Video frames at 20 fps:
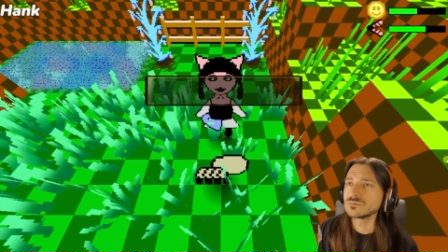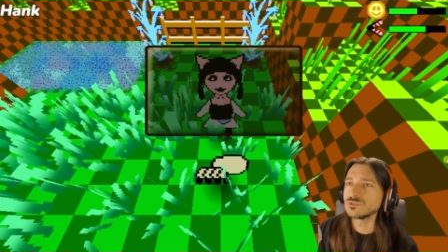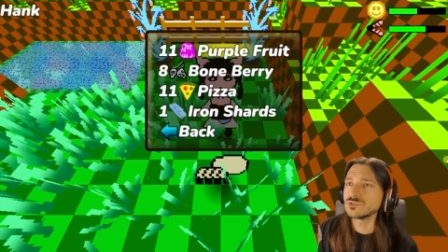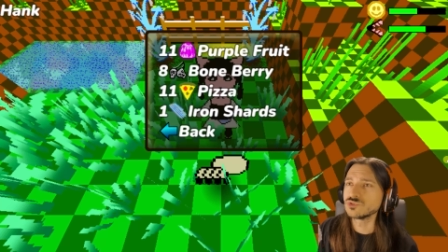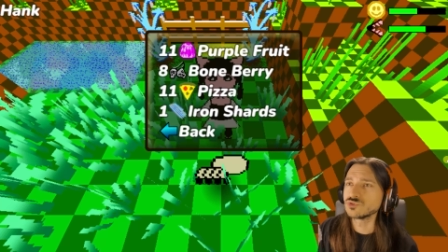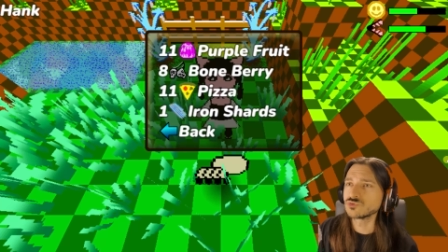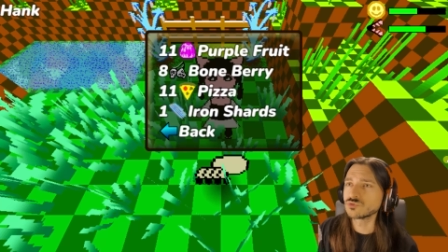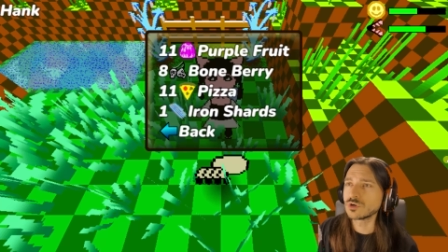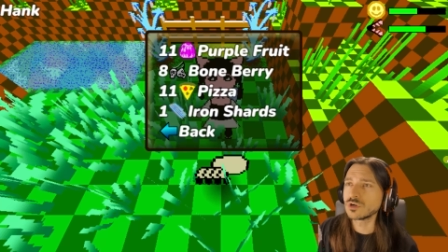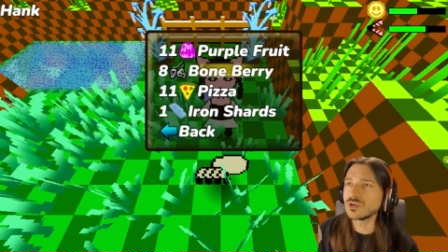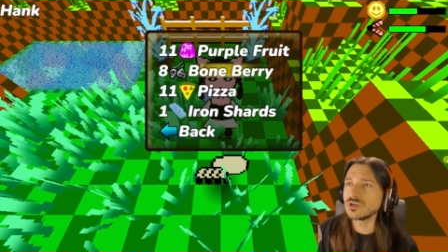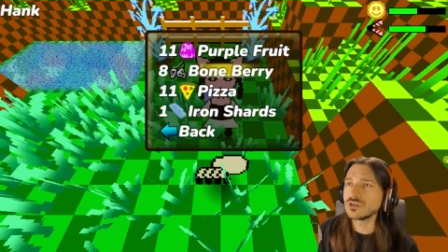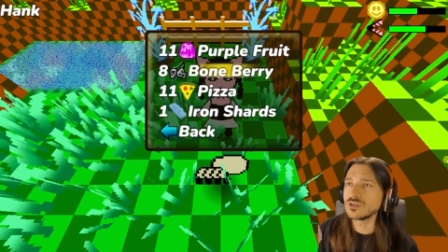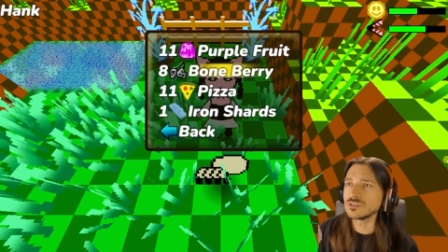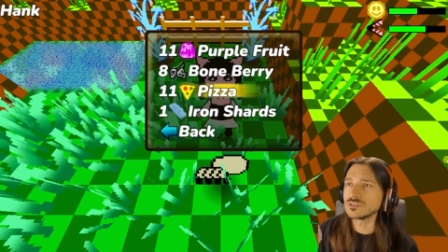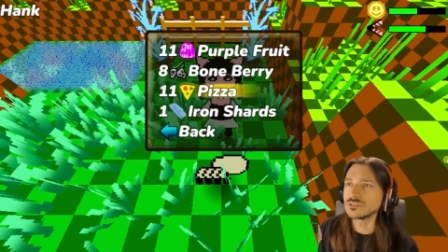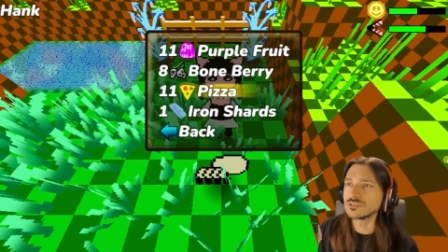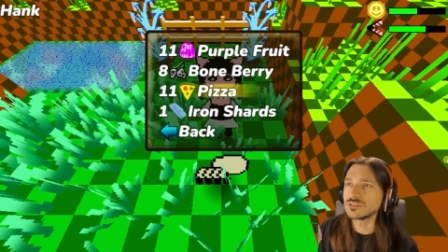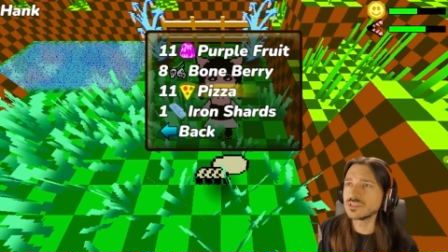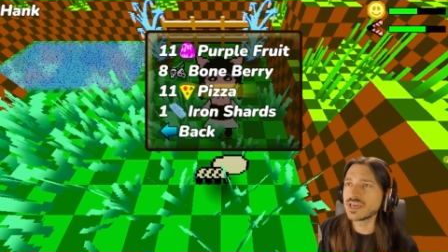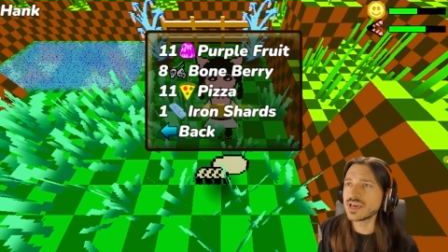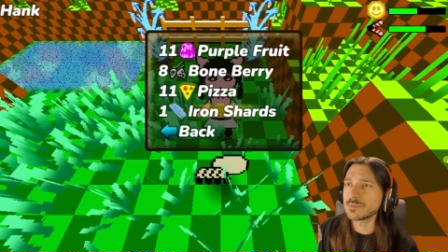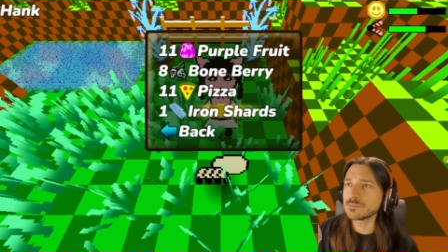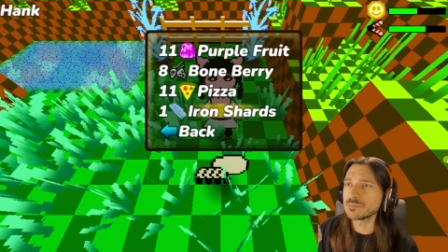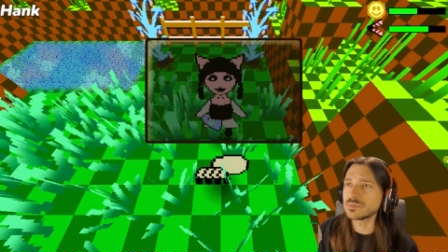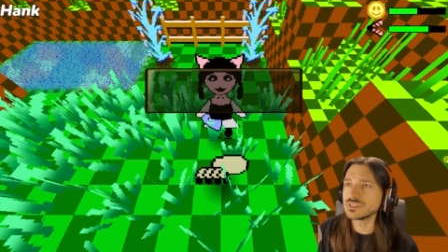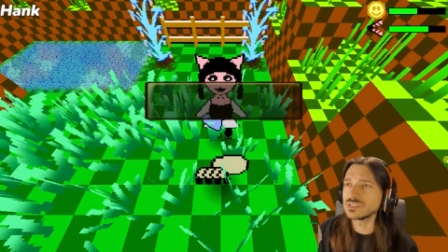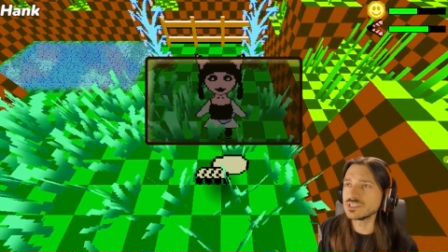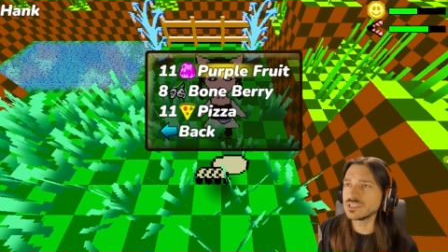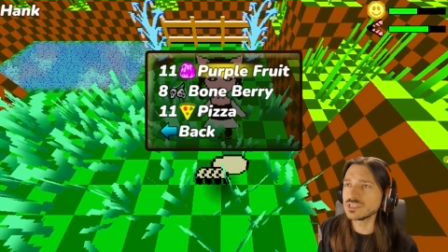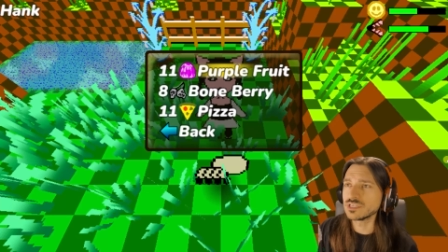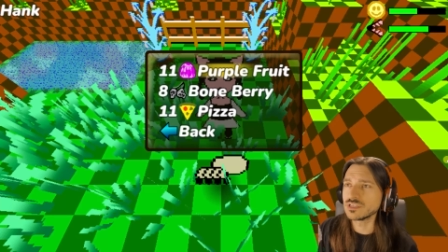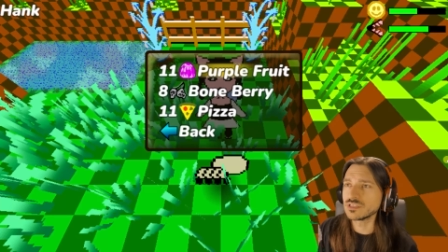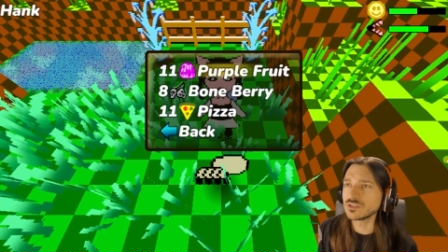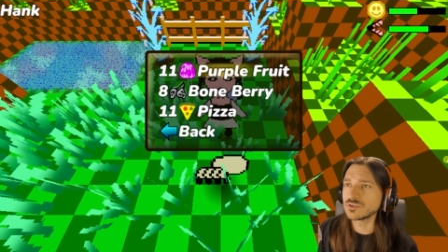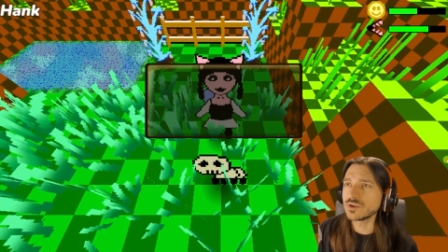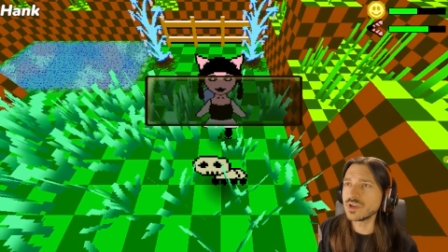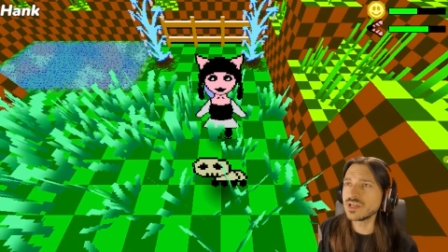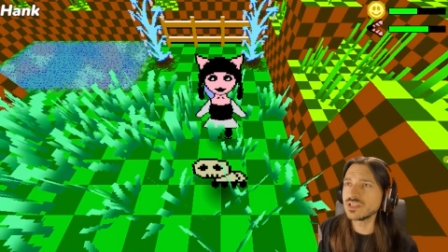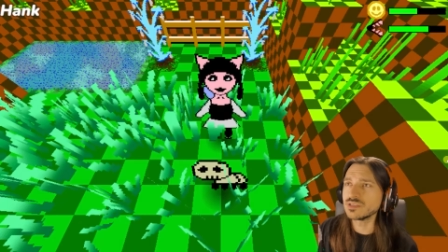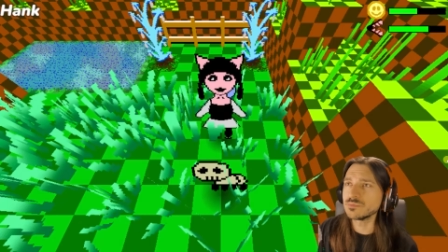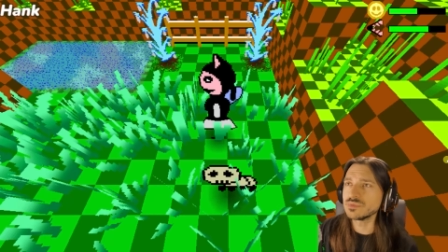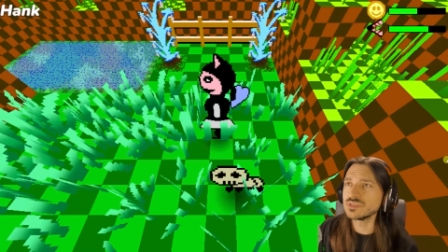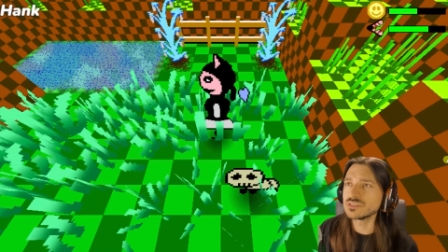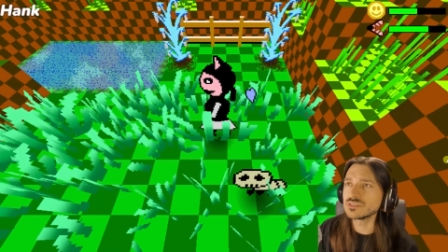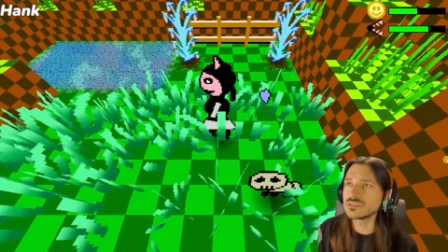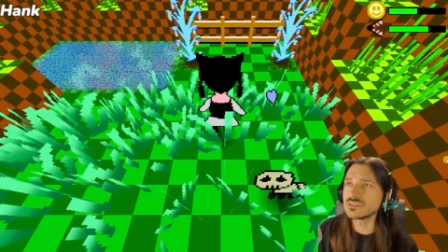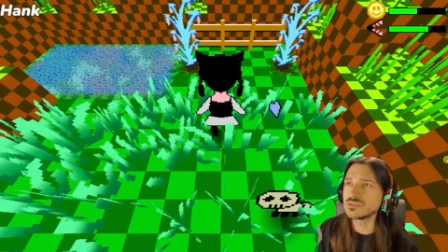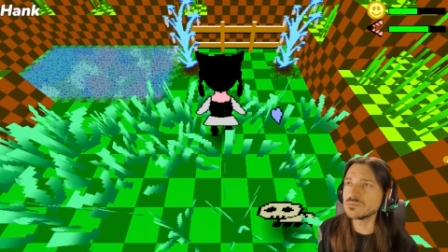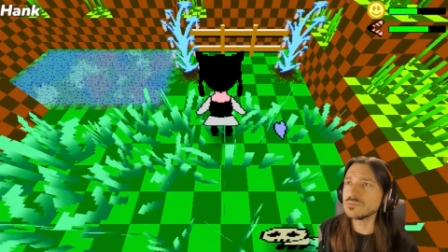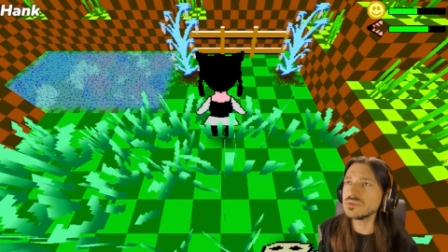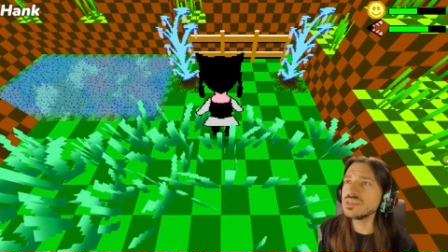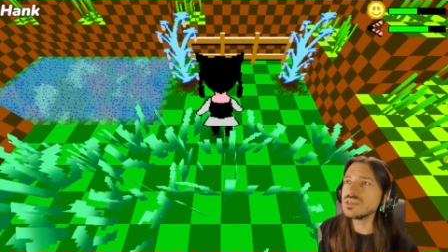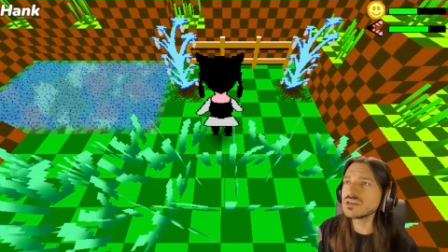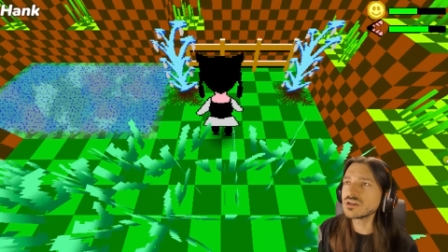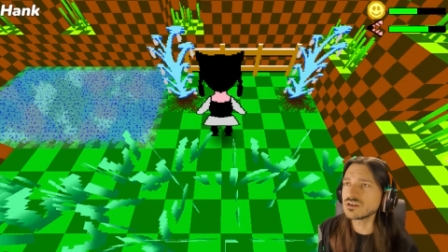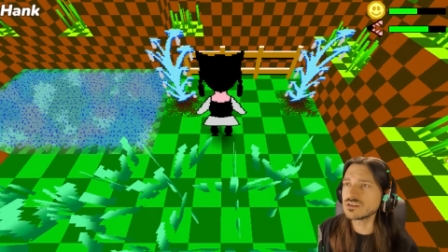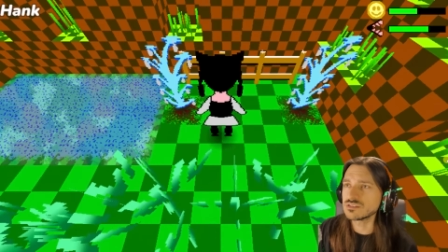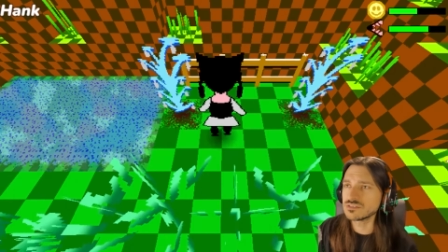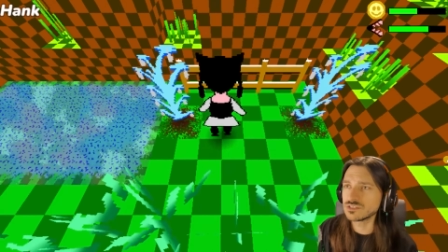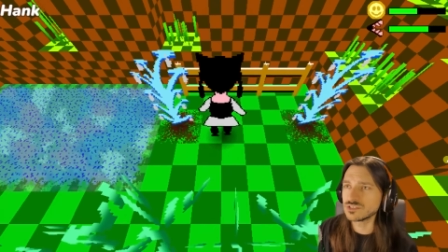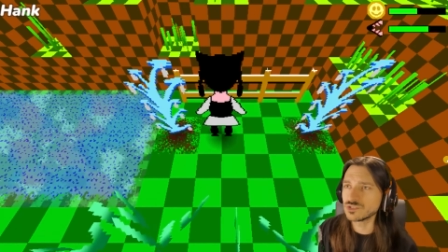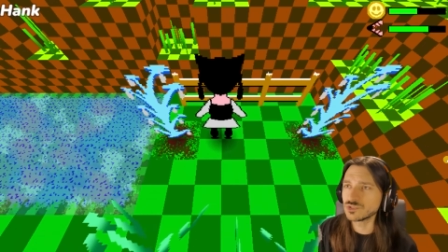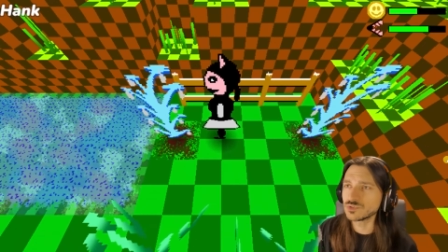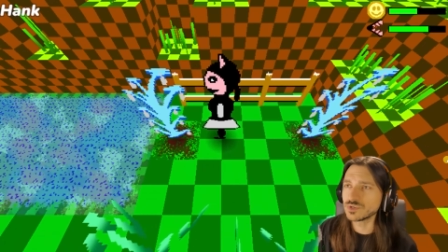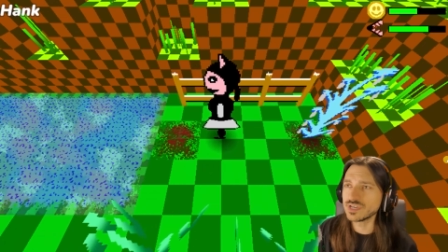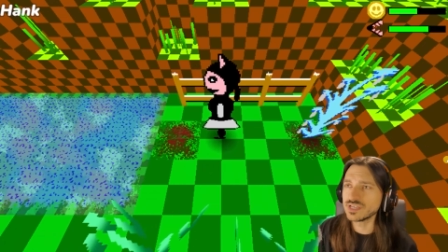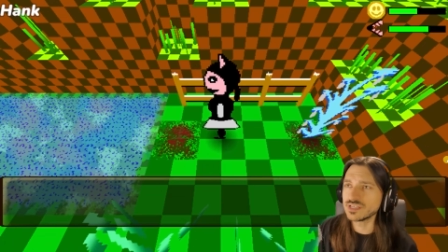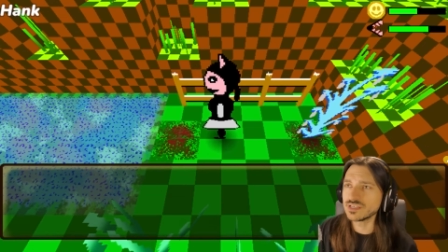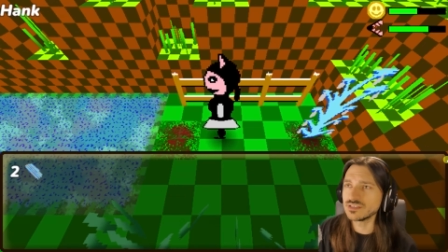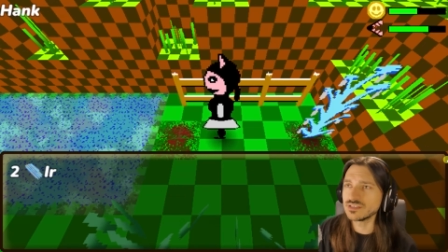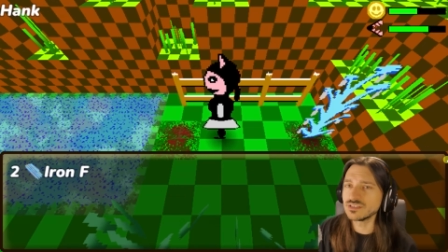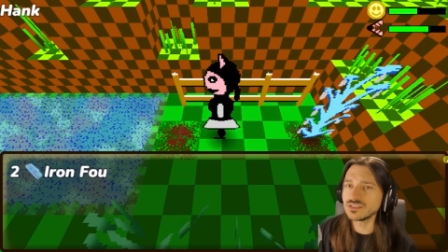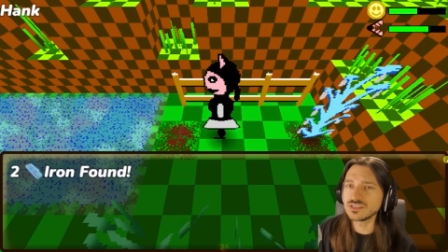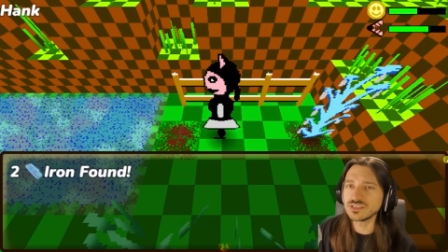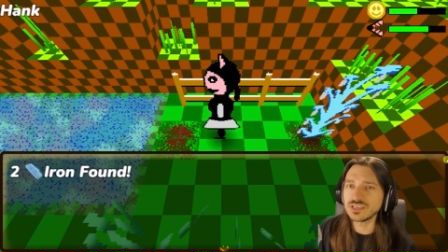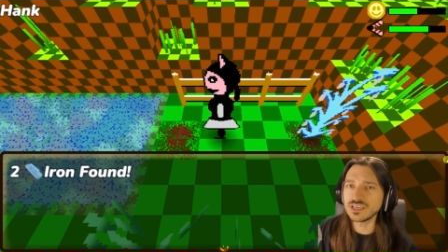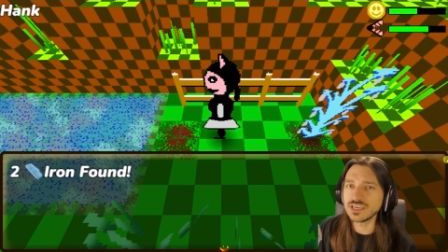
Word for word: draw that particular element to be concentrated